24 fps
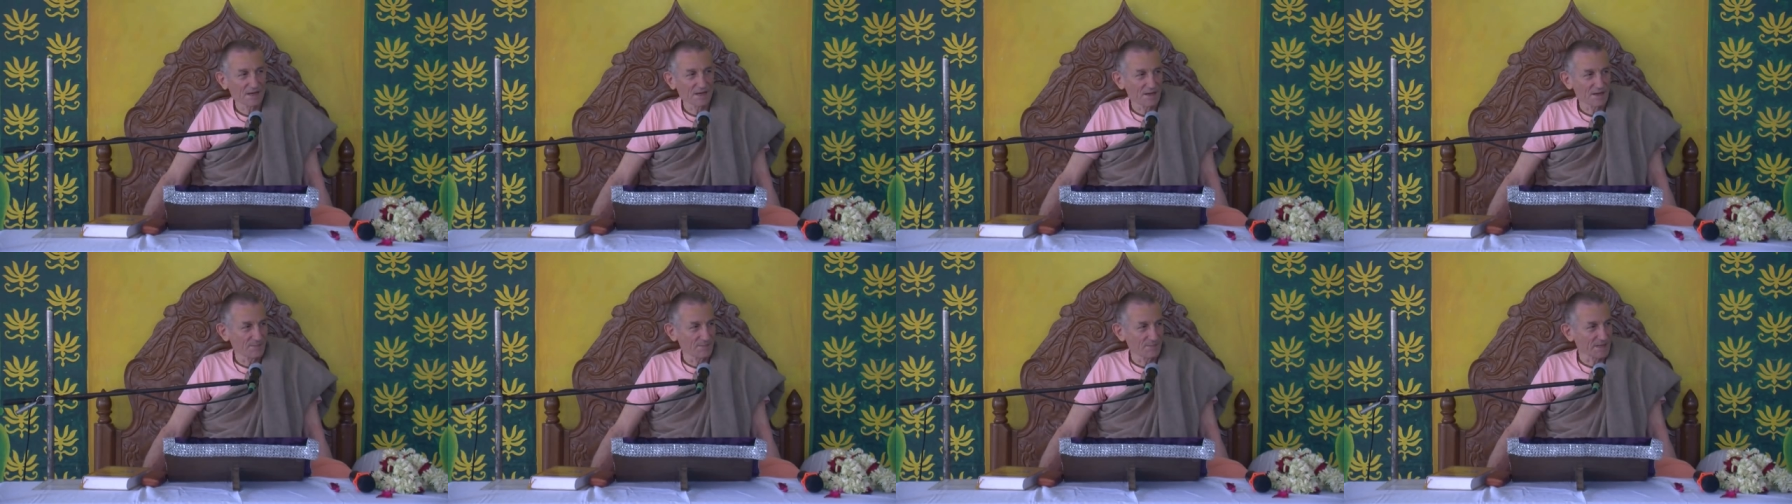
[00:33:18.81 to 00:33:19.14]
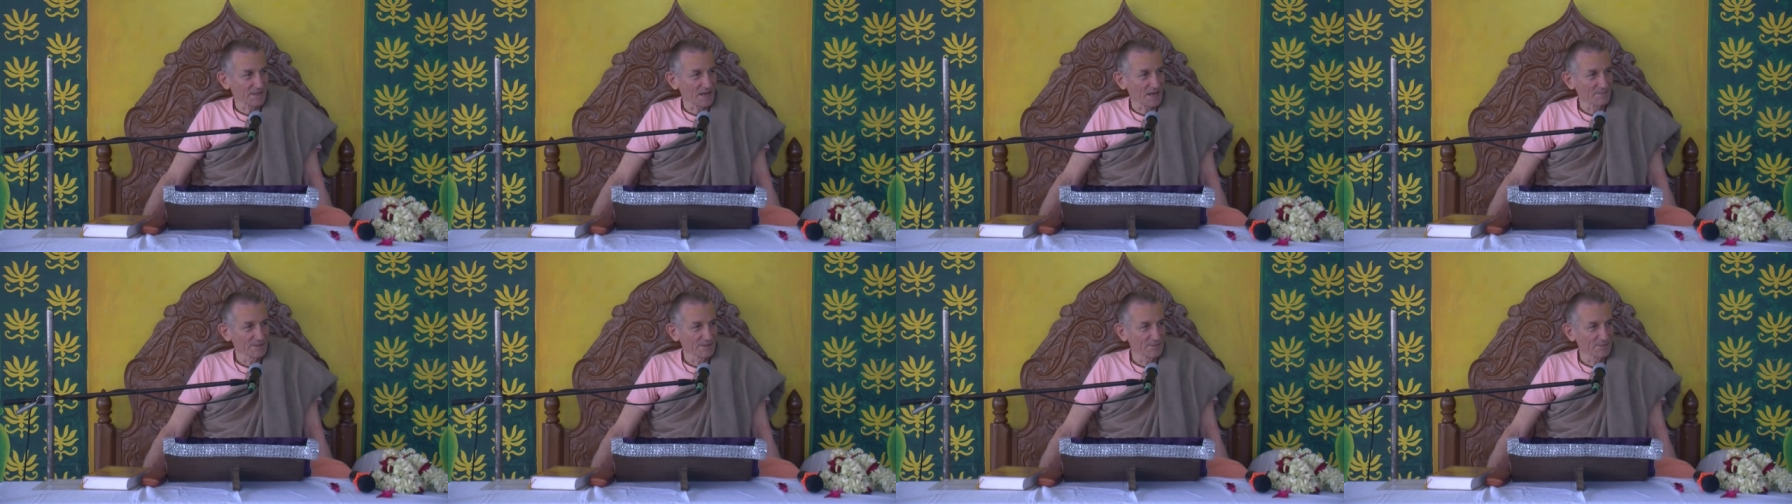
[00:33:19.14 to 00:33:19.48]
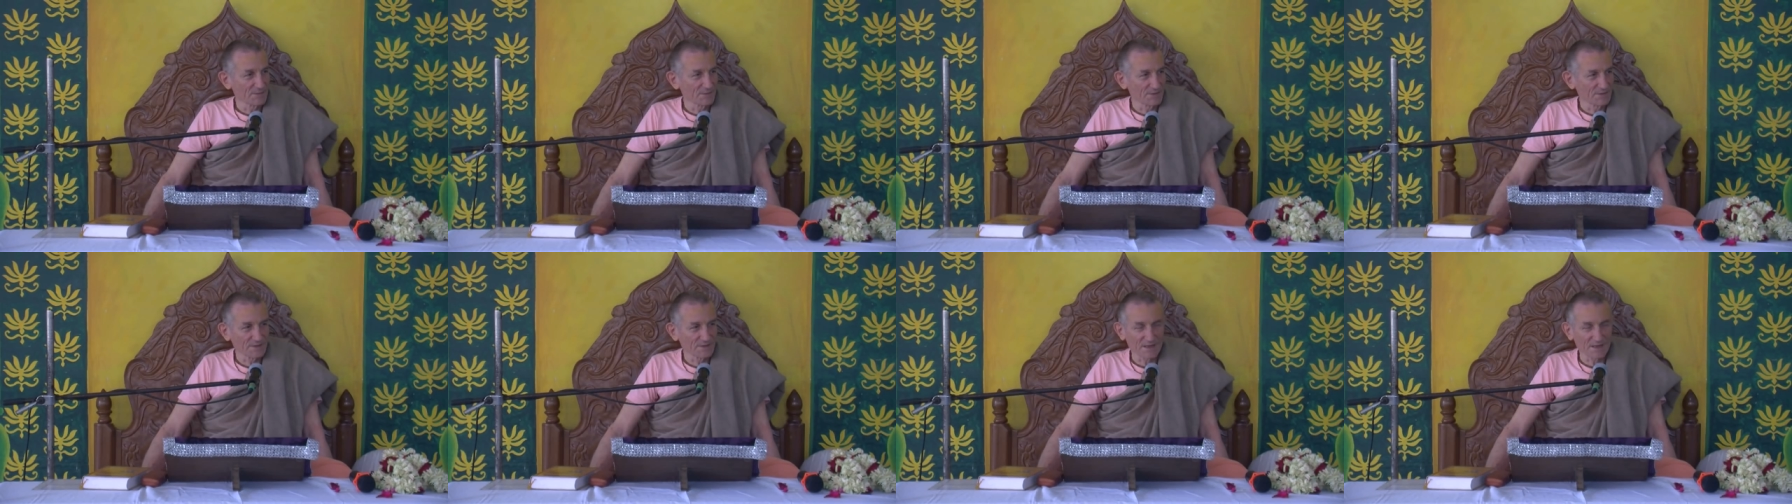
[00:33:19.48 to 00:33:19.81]
I become the
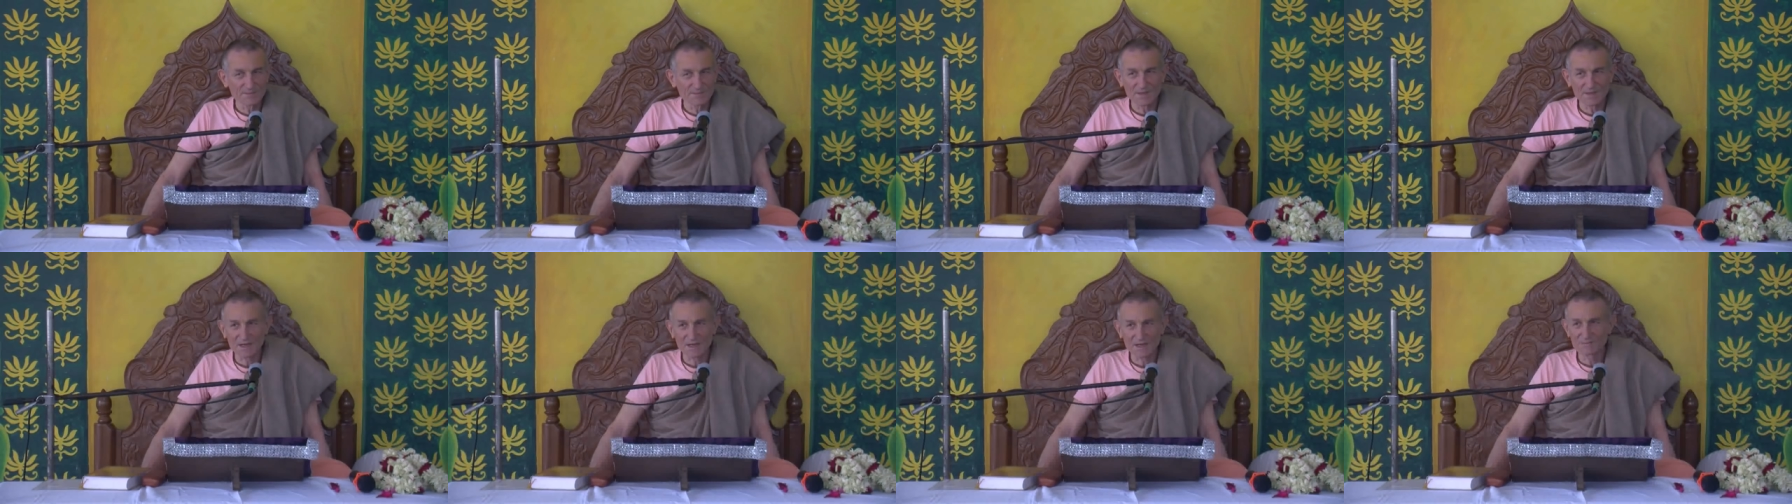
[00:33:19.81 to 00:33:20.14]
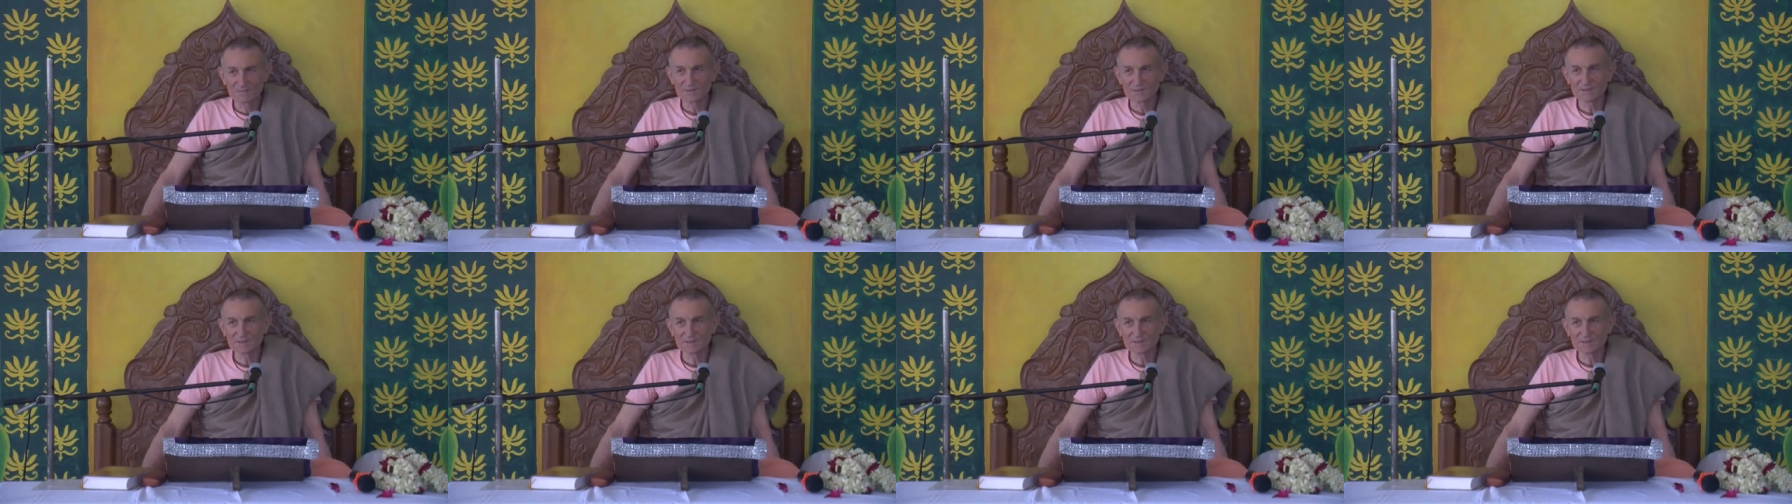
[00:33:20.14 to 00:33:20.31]
moon, I become